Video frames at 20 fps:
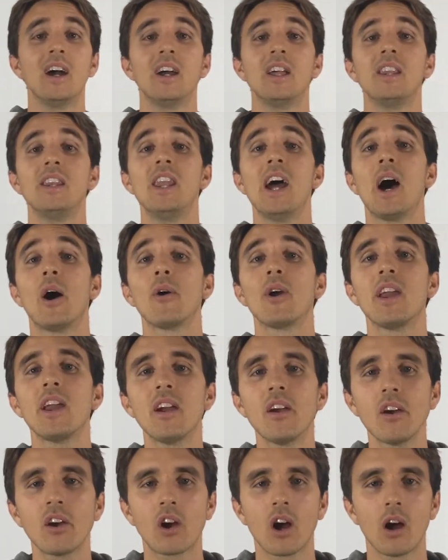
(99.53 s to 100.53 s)
Now
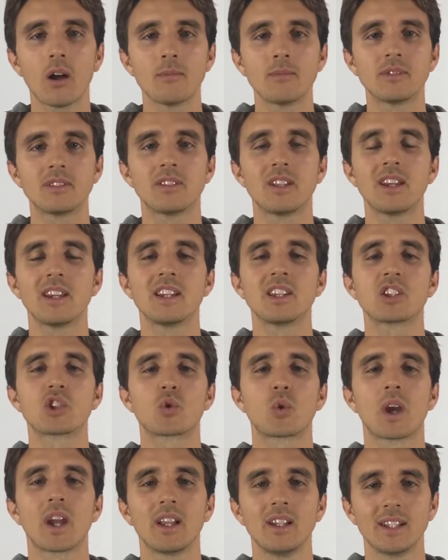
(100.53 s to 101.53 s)
here comes the
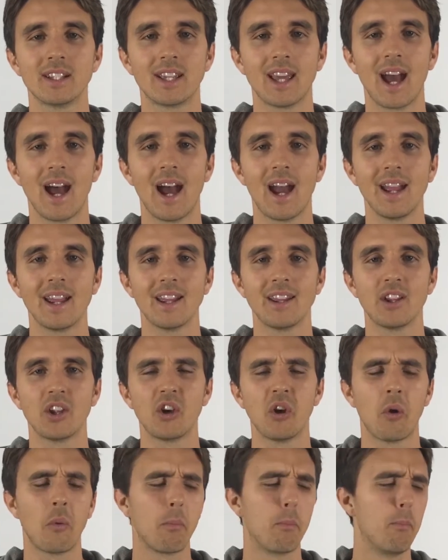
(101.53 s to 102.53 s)
Israeli guy,
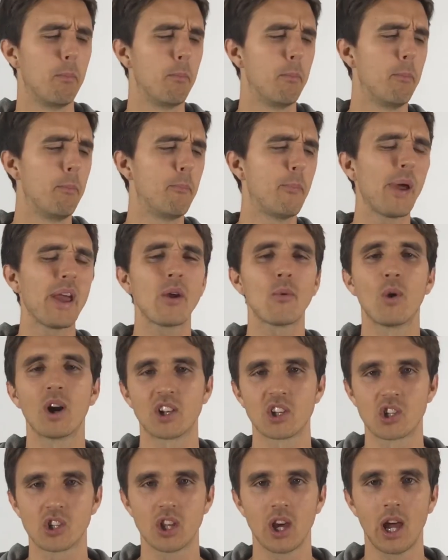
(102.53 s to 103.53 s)

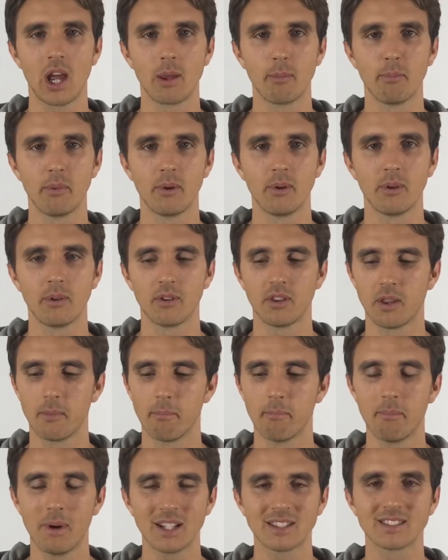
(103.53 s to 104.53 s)
Baywatch type. The
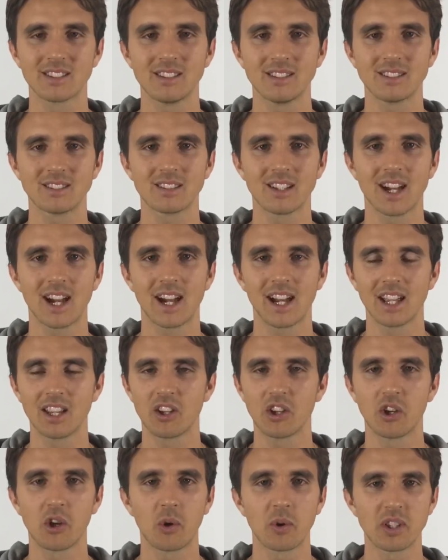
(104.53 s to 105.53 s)
muscles tight,
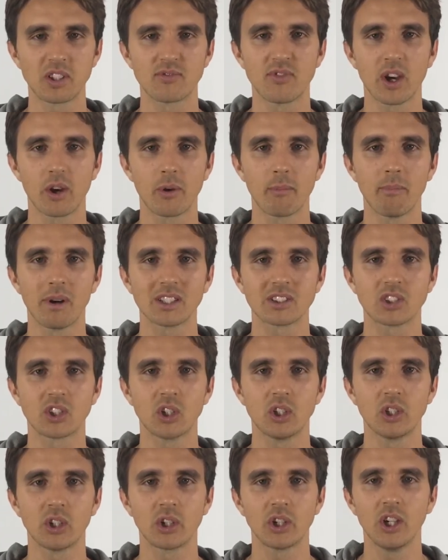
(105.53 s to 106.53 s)
he's very
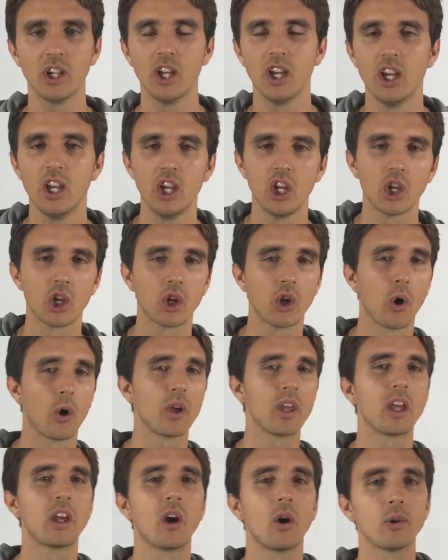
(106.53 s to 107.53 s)
muscular.
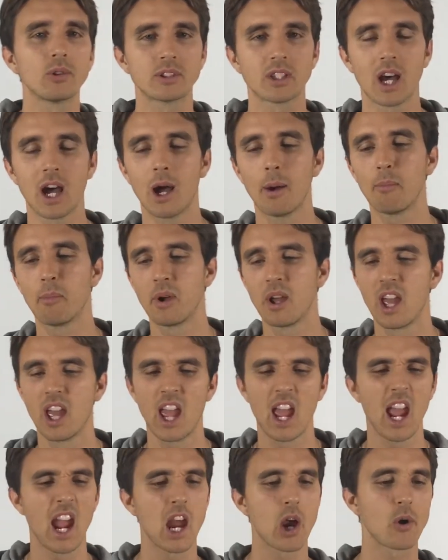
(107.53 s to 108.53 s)
He goes up,
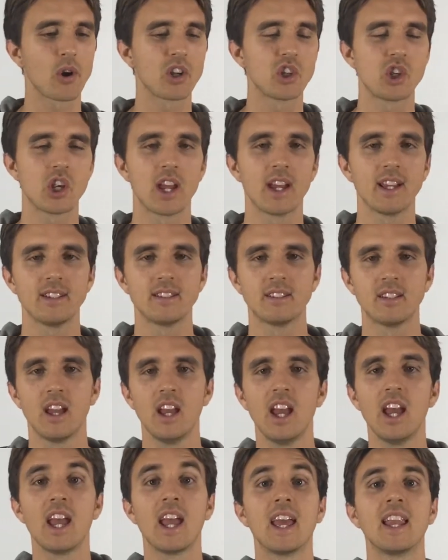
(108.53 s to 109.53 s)
hairy chest,
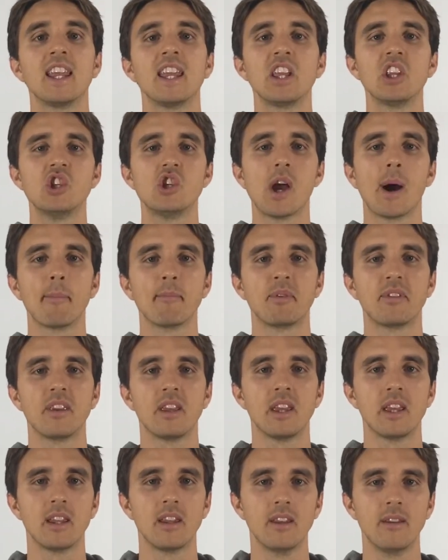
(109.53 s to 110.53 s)
and he jumps
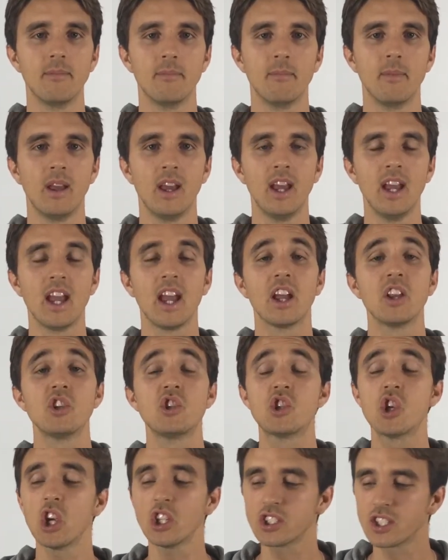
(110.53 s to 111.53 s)
in.
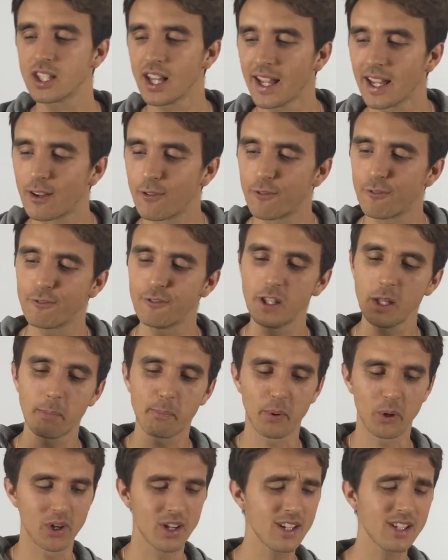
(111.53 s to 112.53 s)
And just like
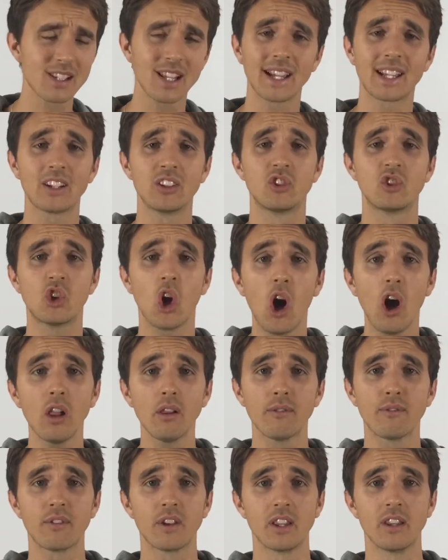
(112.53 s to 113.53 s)
Flipper, he's like a
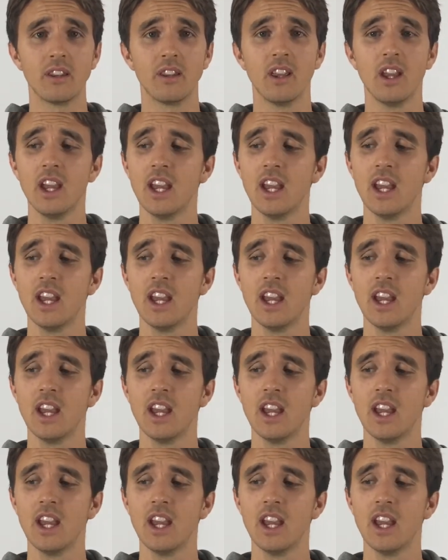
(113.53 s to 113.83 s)
dolphin.